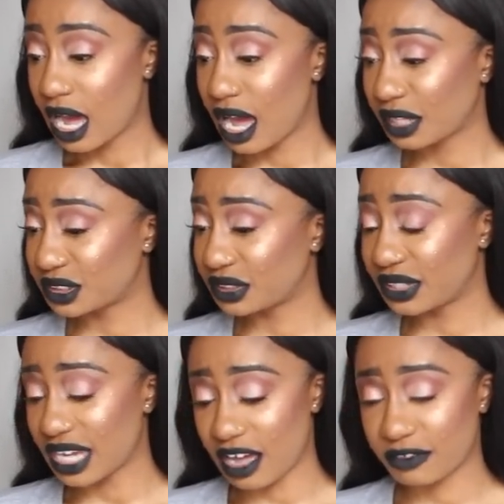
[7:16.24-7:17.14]
I
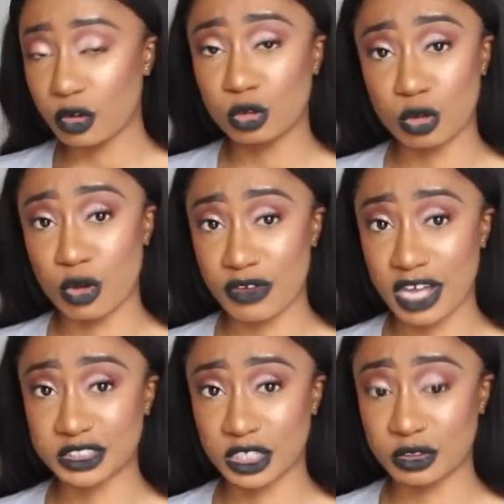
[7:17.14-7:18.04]
actually have a lot of
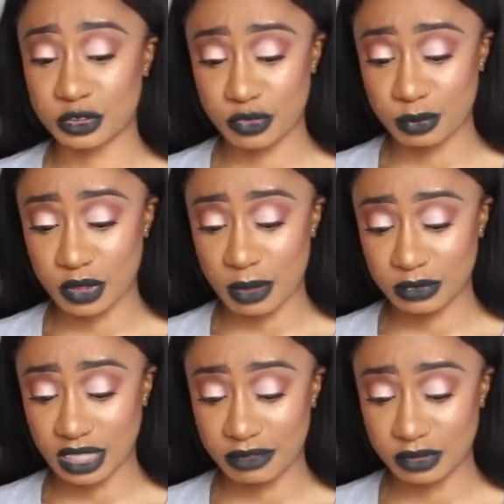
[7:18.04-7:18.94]
eyeshadows from
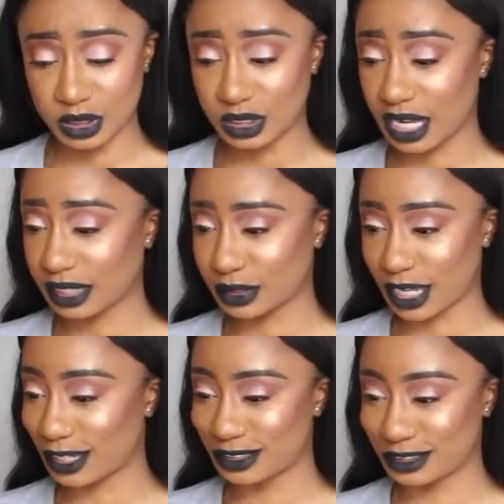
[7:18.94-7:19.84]
them that I really like
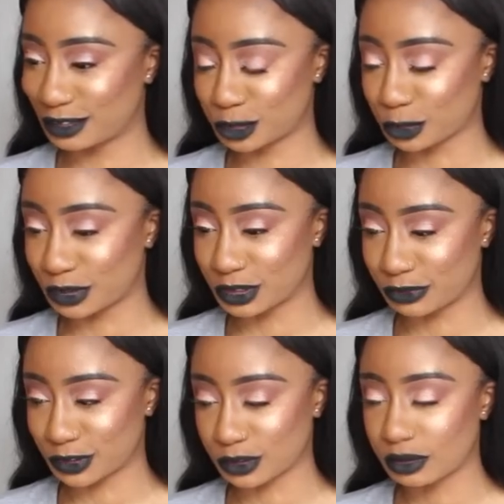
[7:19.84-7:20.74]
that I didn't show in
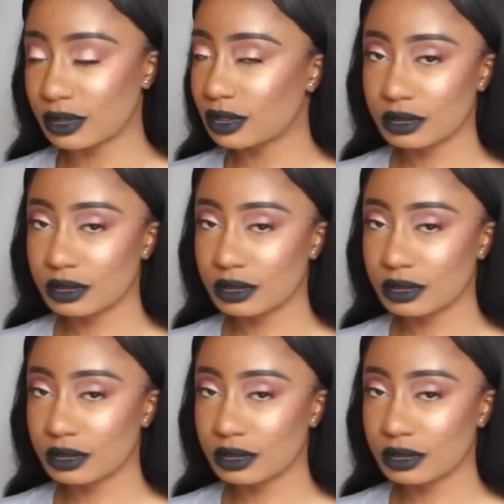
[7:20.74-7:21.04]
this video.